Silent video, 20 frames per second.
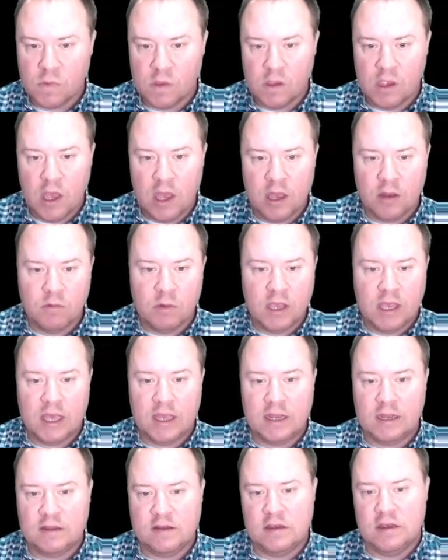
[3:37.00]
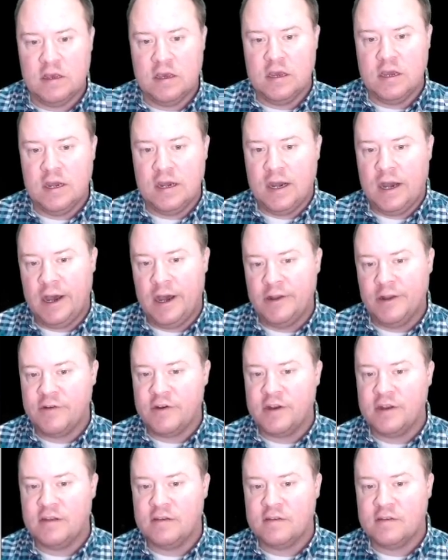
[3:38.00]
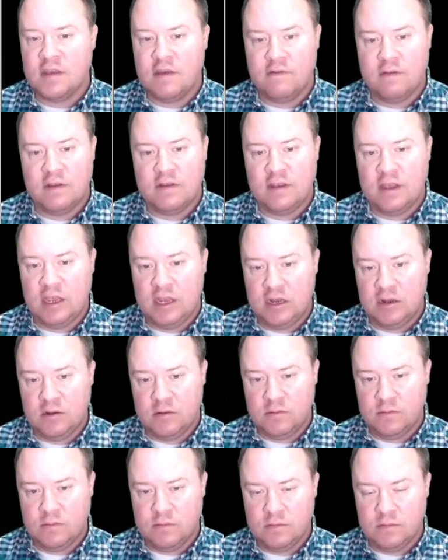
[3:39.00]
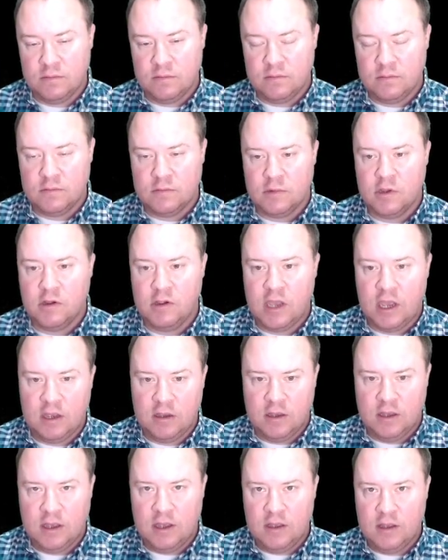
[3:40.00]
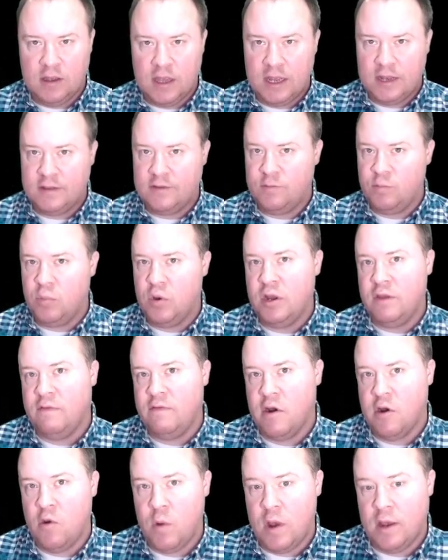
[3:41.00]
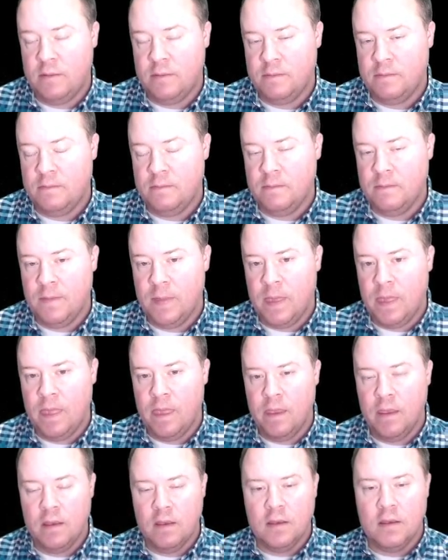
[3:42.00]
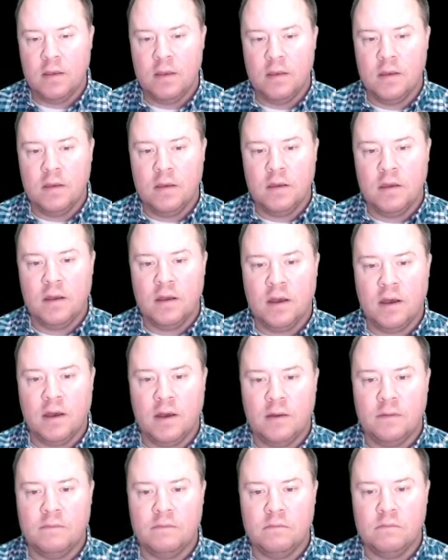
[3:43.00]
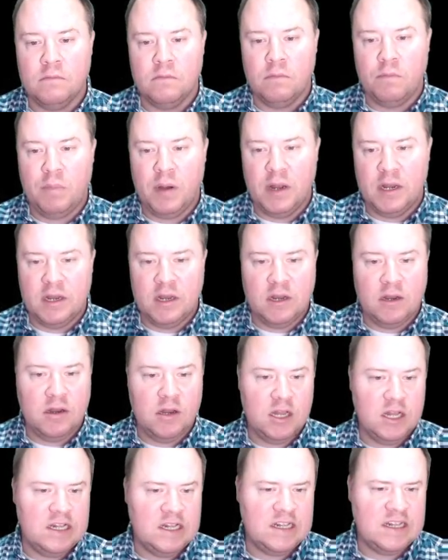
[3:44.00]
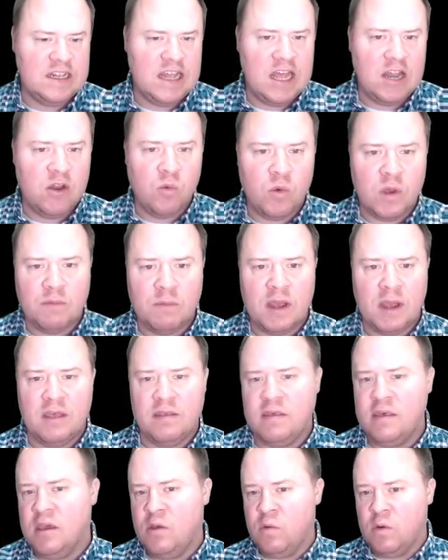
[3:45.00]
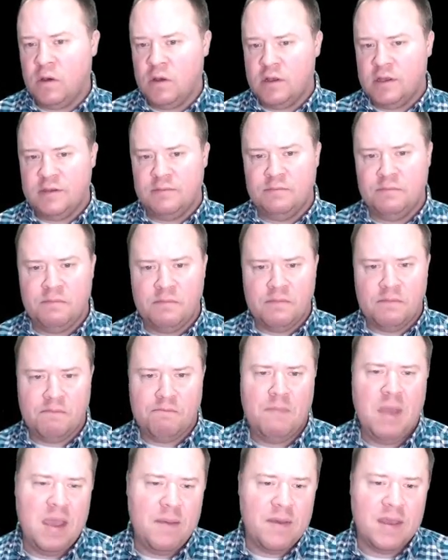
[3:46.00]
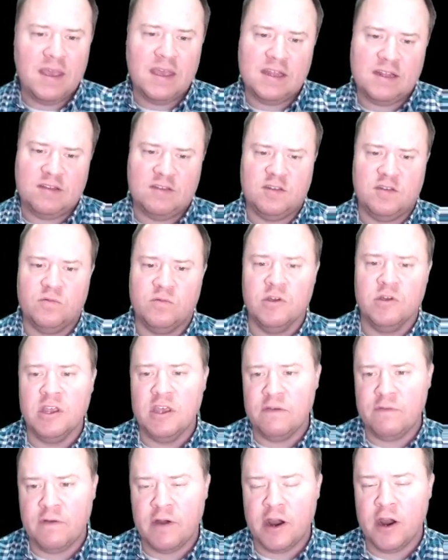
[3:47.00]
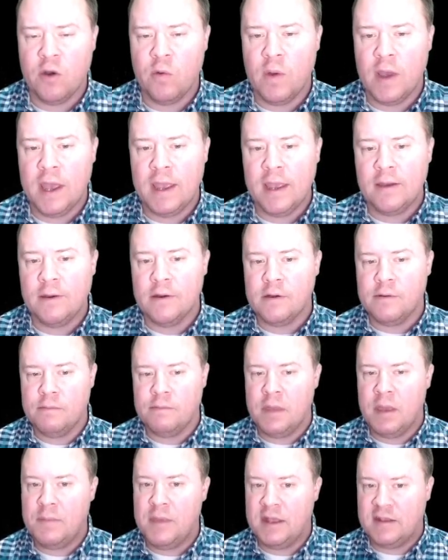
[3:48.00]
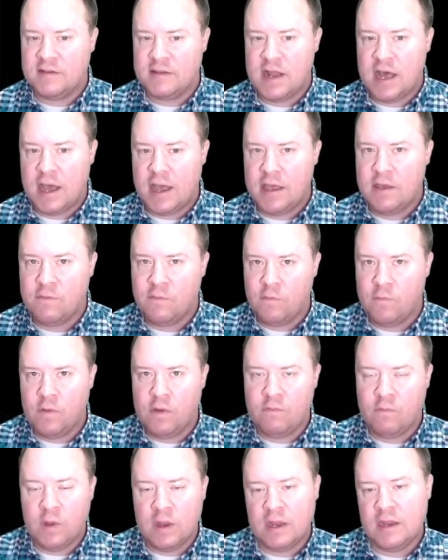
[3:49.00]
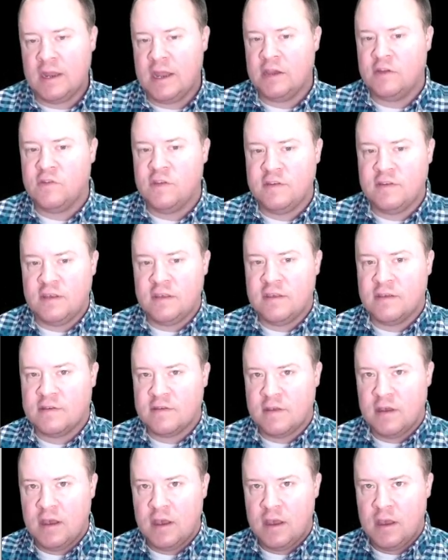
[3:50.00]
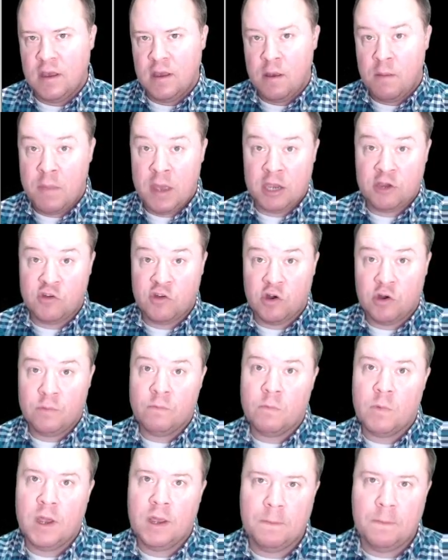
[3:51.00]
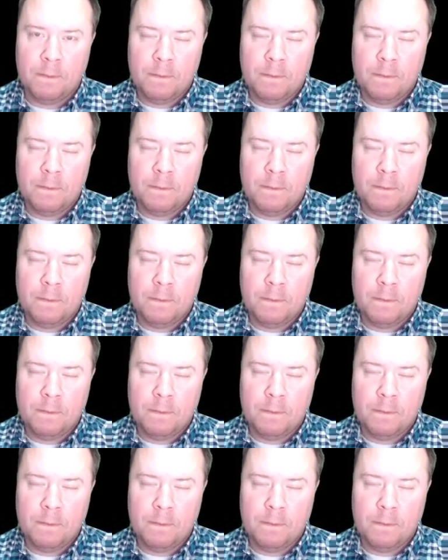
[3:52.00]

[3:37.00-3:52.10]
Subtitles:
we get 117. Okay, that's pretty far away. But then we might think, well, maybe it's really far away, or maybe it's not, if we didn't actually see this picture, right?